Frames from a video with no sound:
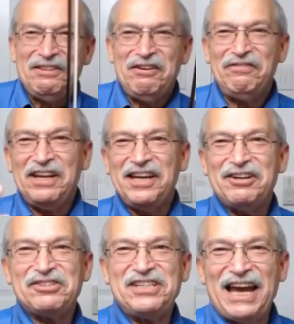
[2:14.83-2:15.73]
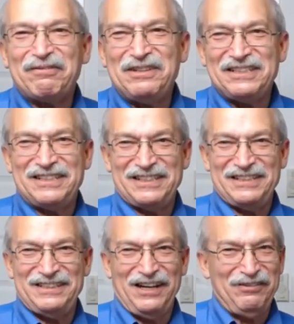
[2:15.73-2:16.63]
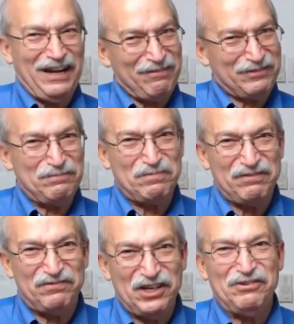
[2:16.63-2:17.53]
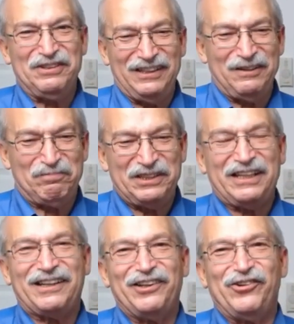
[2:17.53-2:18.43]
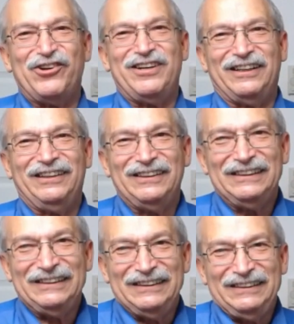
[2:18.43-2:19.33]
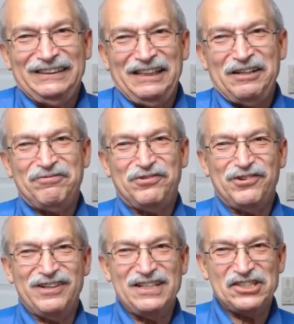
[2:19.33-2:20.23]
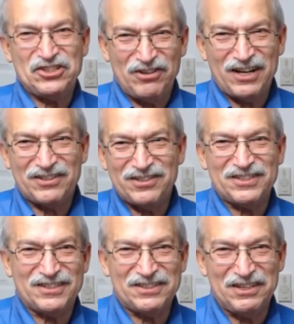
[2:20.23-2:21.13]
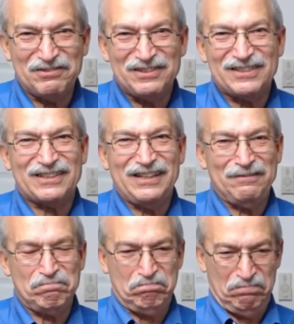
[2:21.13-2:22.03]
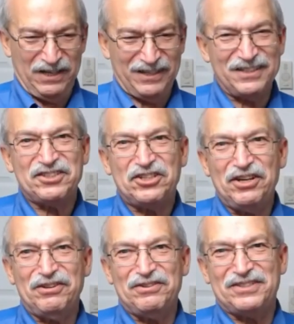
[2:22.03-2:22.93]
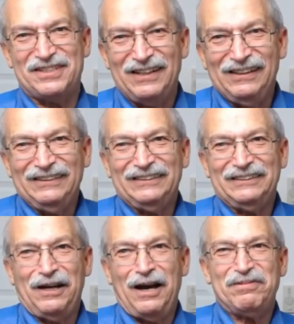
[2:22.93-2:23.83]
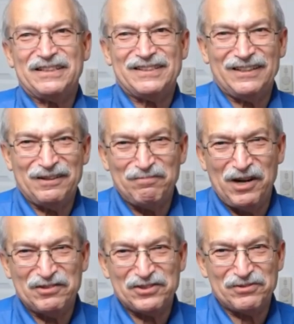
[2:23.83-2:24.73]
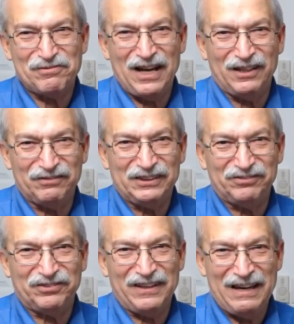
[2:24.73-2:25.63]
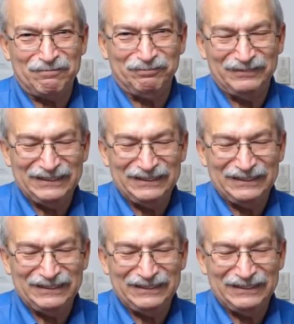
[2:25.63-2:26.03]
the video segments don't have to be viewed in a particular order. Therefore, instructors and students can pick and choose the topics that are most relevant for them.